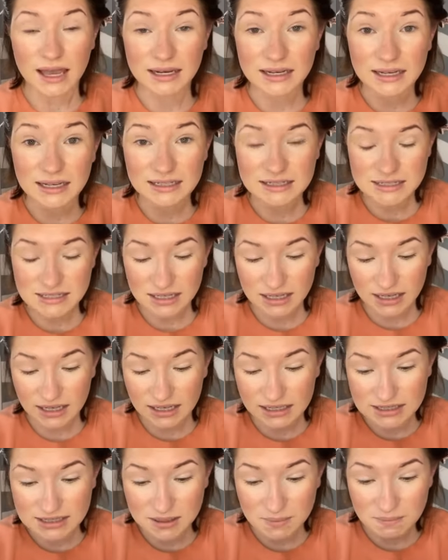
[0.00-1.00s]
And it's,
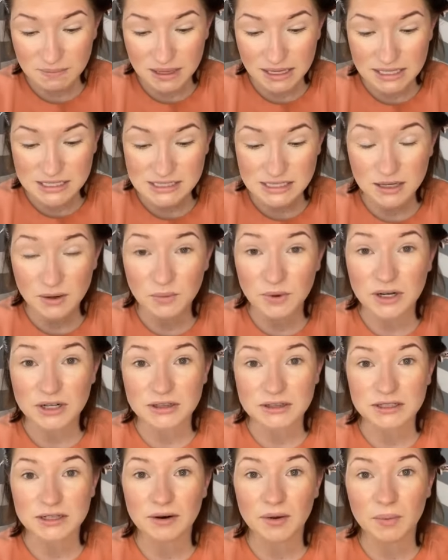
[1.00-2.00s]
it's amazing what
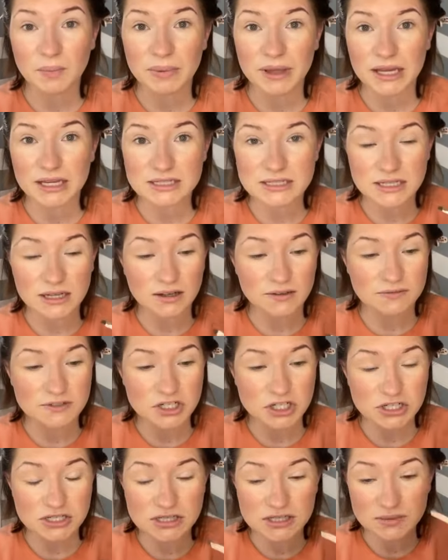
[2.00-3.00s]
a little bit
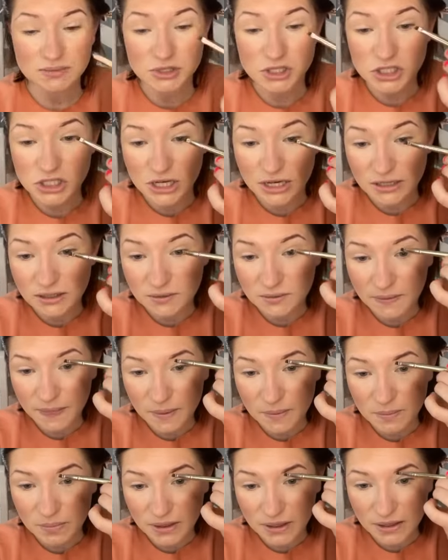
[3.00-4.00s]
of just some shadow
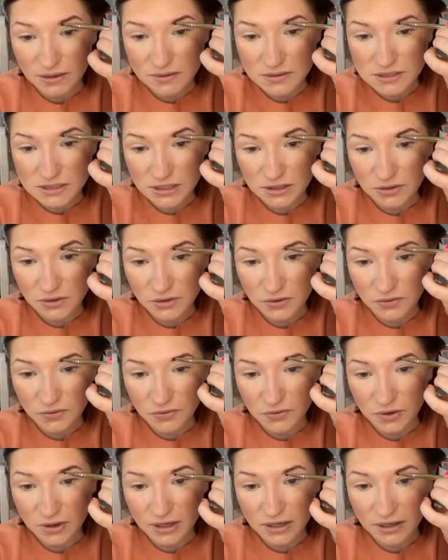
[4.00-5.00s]
in the brows can
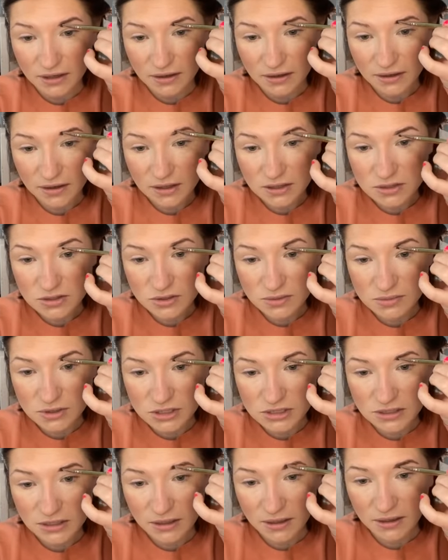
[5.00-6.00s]
do for you. So I'm
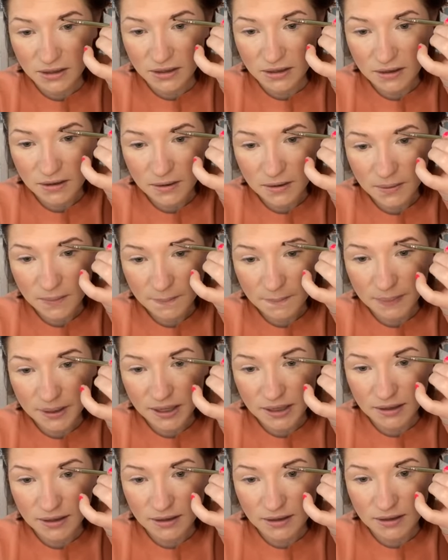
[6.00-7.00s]
just going to
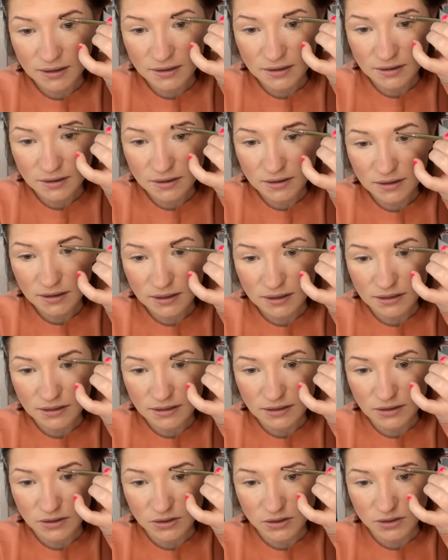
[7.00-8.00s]
pick
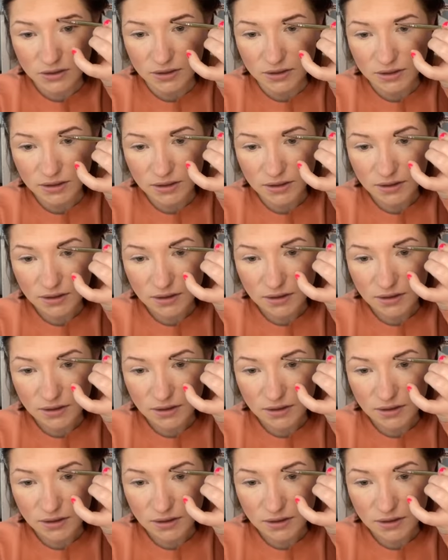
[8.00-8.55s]
in here.